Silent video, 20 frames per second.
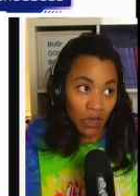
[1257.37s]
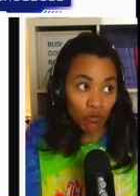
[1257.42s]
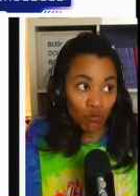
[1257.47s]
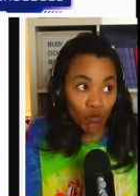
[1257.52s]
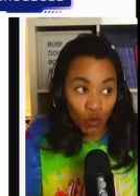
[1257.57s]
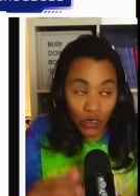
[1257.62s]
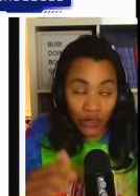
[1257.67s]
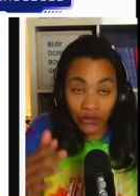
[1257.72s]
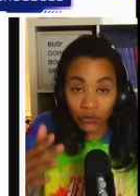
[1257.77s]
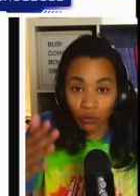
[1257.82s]

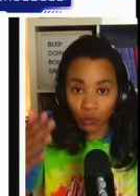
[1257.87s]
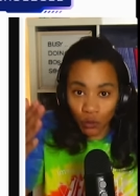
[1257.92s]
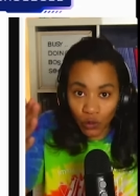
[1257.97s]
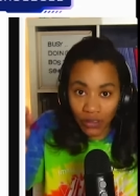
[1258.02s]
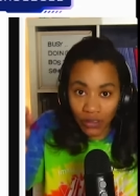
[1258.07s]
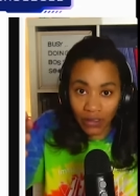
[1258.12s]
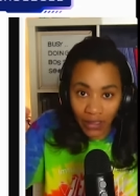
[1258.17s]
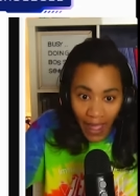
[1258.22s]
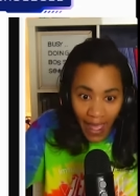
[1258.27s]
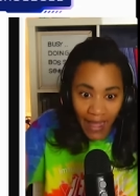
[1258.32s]

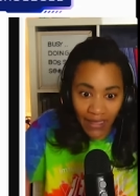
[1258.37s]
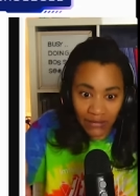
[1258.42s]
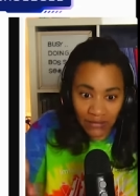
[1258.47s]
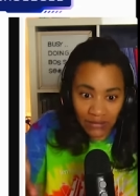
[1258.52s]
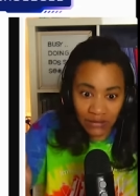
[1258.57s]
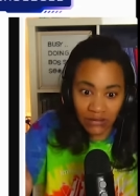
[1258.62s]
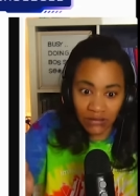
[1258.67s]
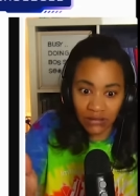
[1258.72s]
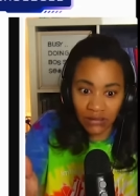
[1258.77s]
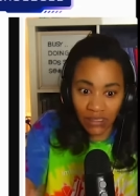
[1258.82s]
We're
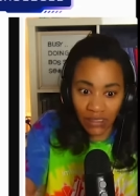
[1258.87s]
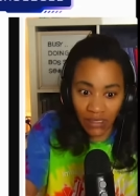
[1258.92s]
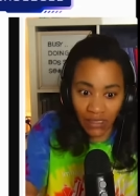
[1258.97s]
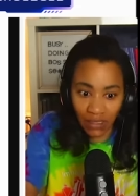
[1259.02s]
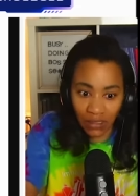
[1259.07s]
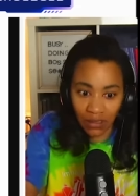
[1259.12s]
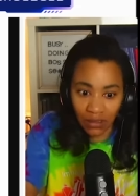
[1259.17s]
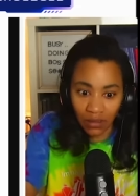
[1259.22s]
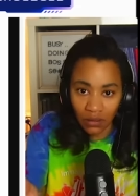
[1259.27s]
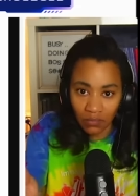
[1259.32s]
actually
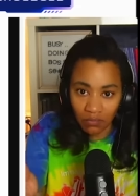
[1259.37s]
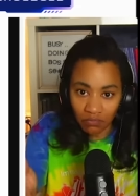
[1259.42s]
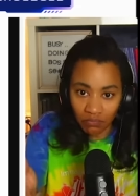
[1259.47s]
seeing